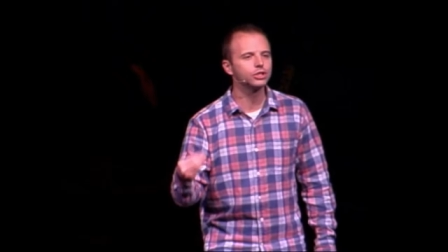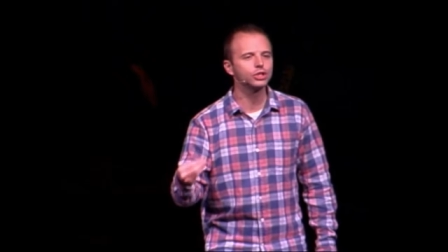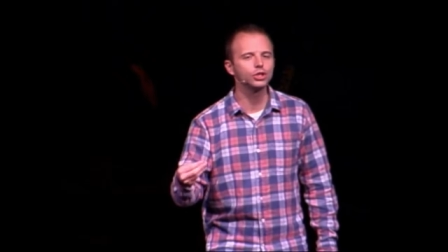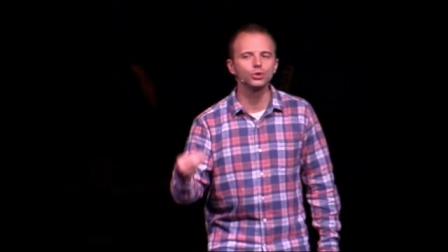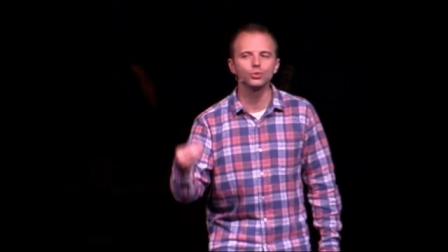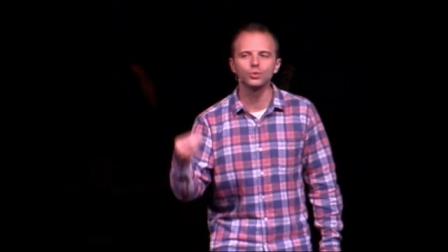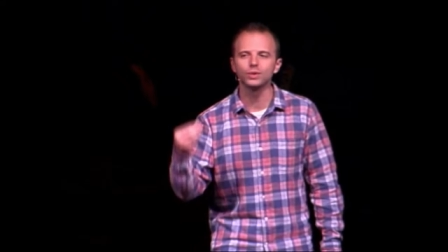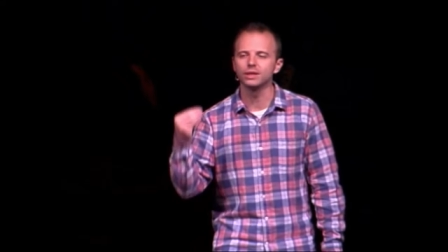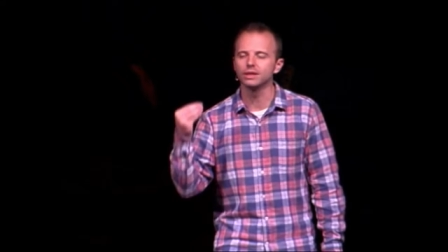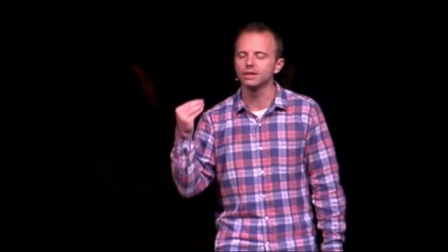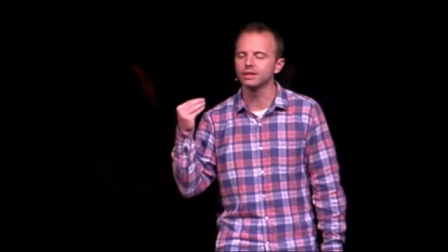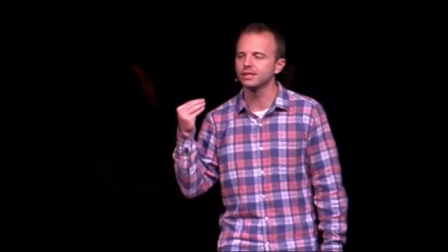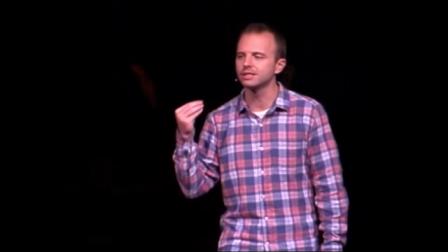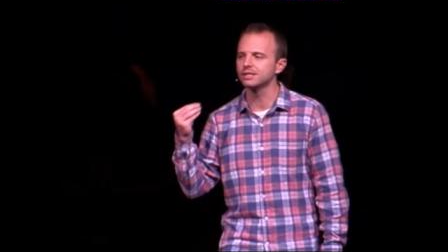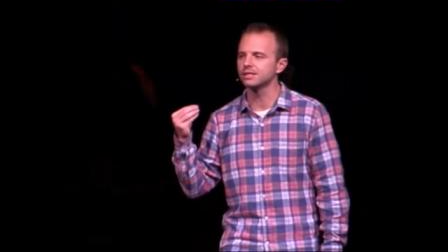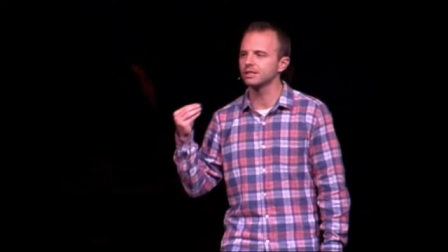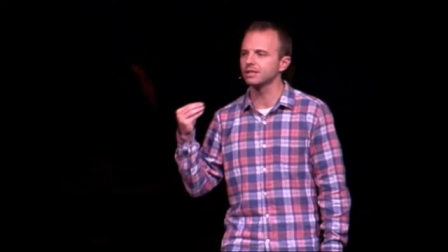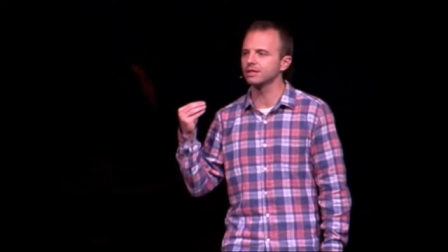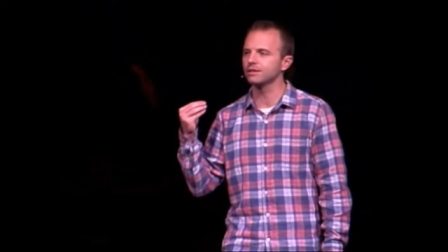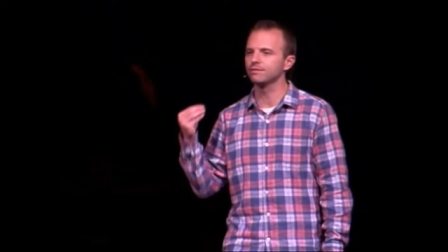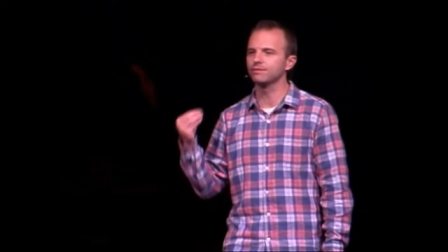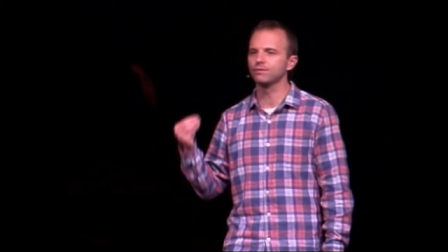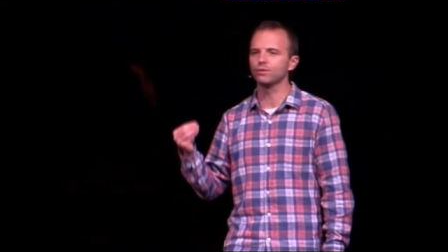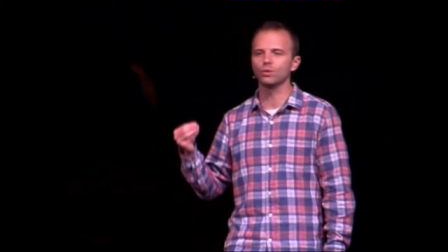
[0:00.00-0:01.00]
to and
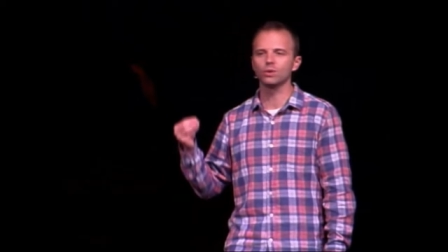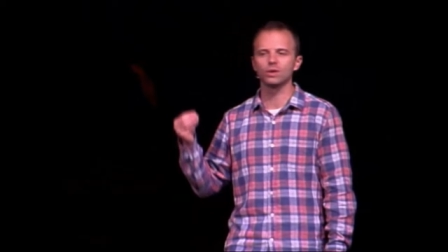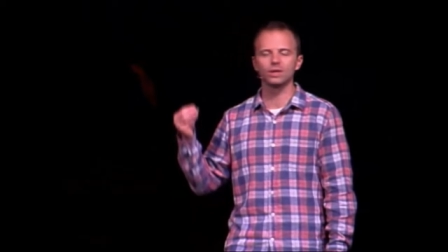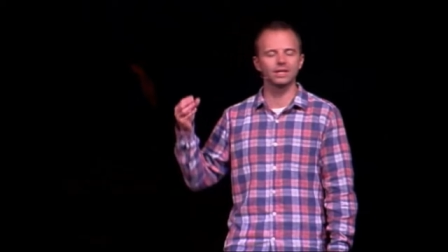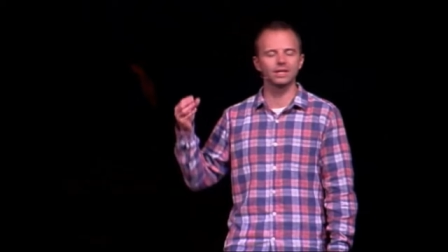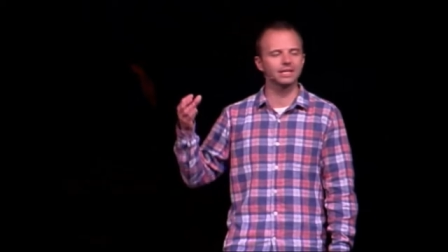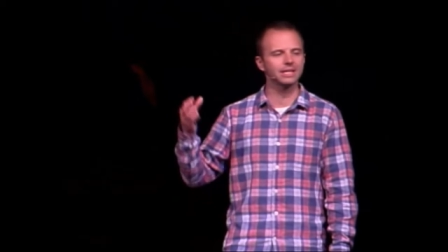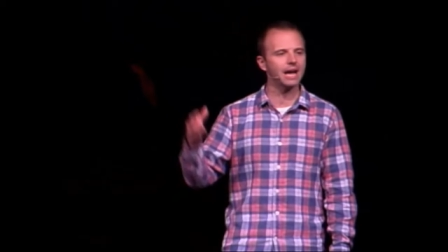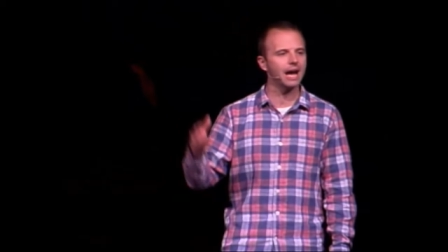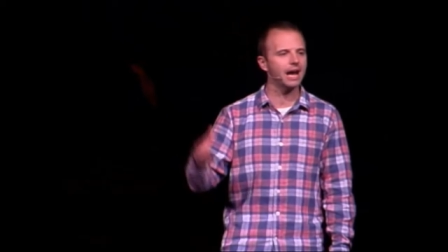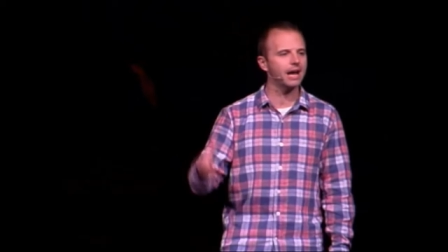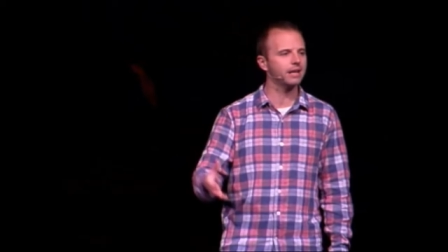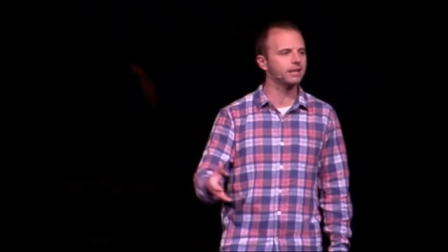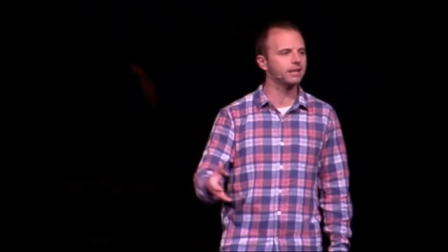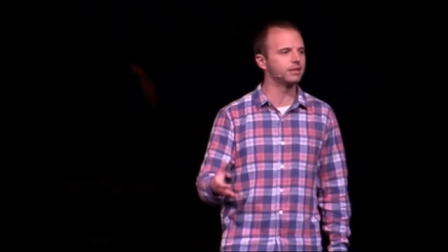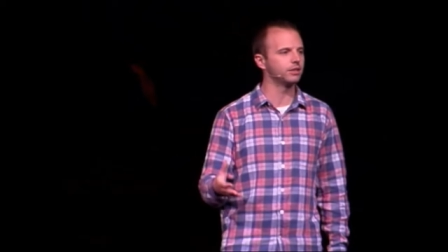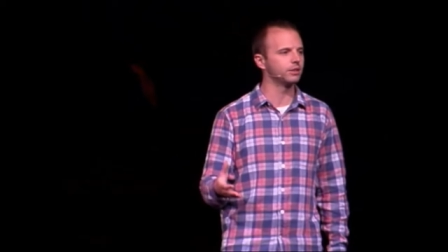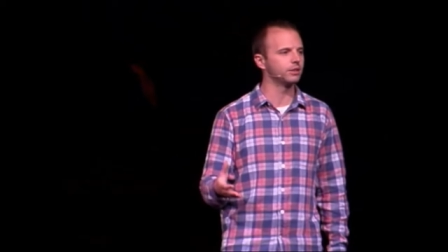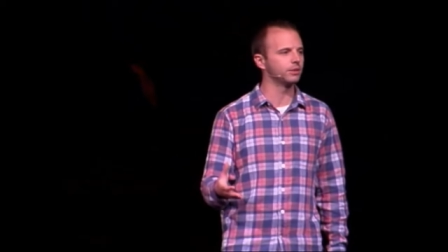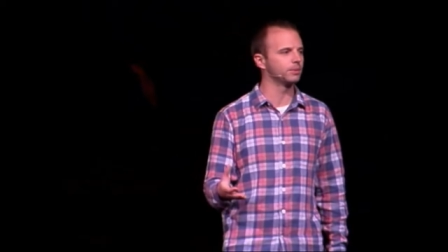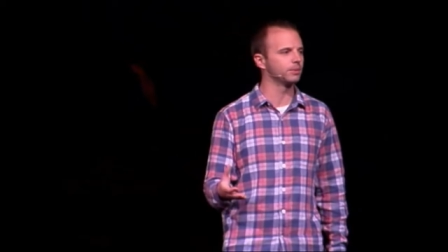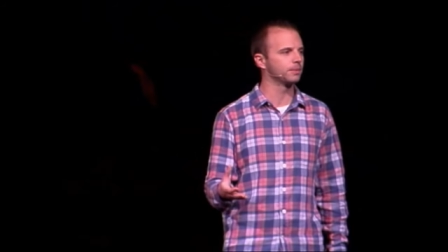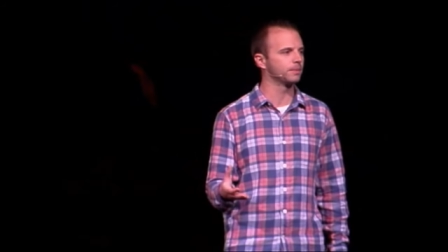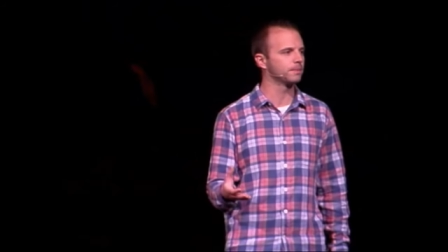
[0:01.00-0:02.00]
listening for to guide
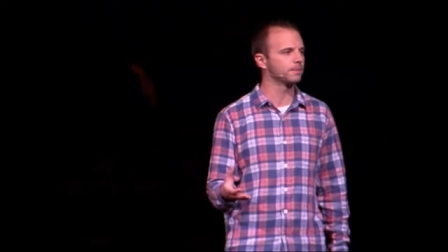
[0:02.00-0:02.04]
you?